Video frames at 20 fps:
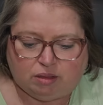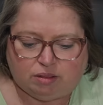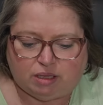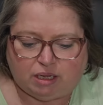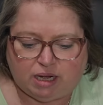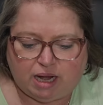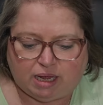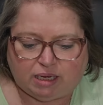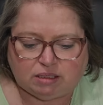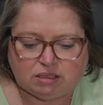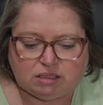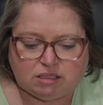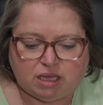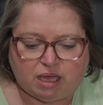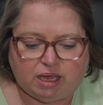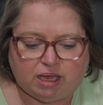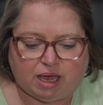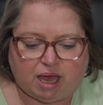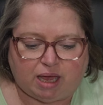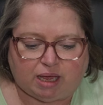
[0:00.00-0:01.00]
The next
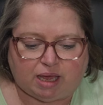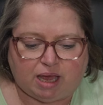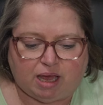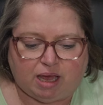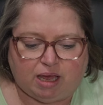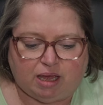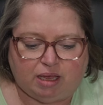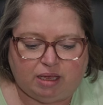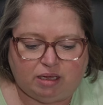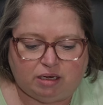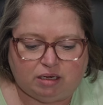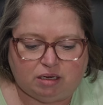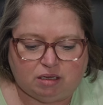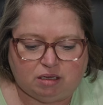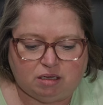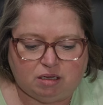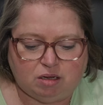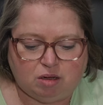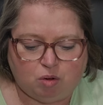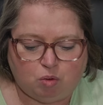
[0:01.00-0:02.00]
thing I got
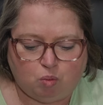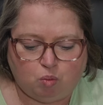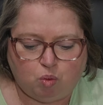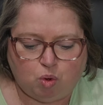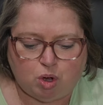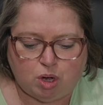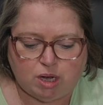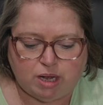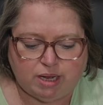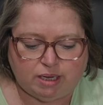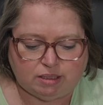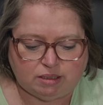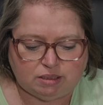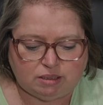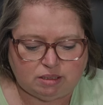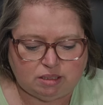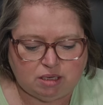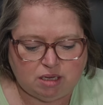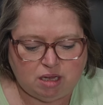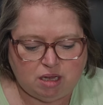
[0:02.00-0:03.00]

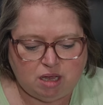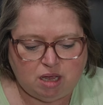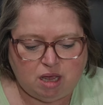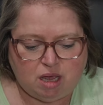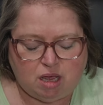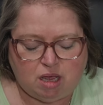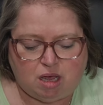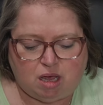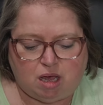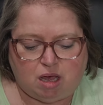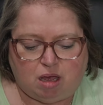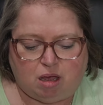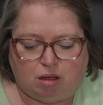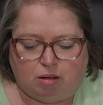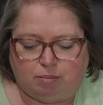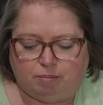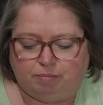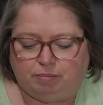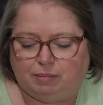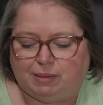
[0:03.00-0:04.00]
was,
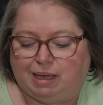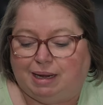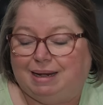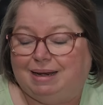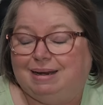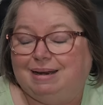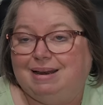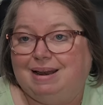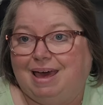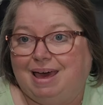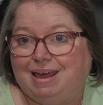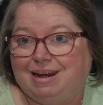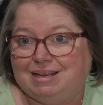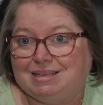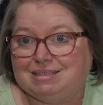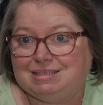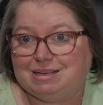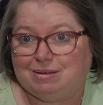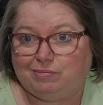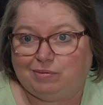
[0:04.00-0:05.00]
not
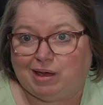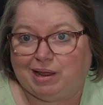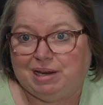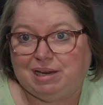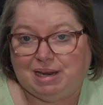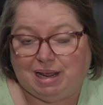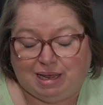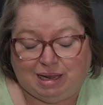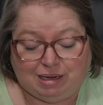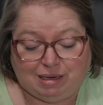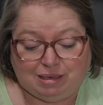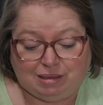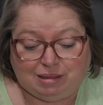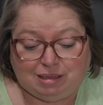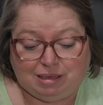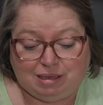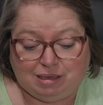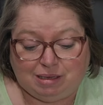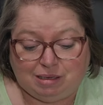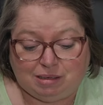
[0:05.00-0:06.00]
as if I needed
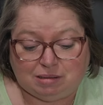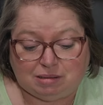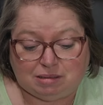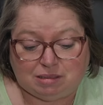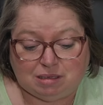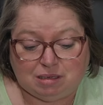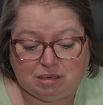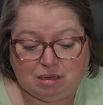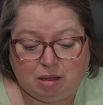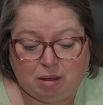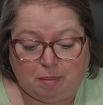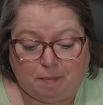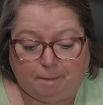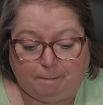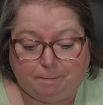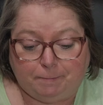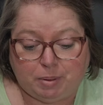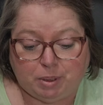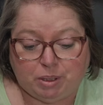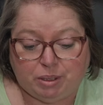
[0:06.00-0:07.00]
these,
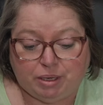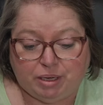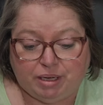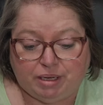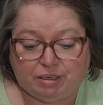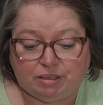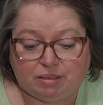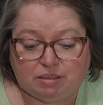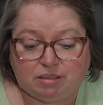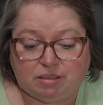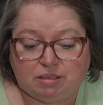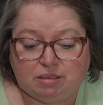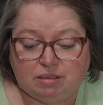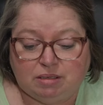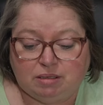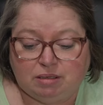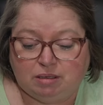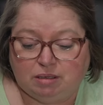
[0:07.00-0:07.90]
but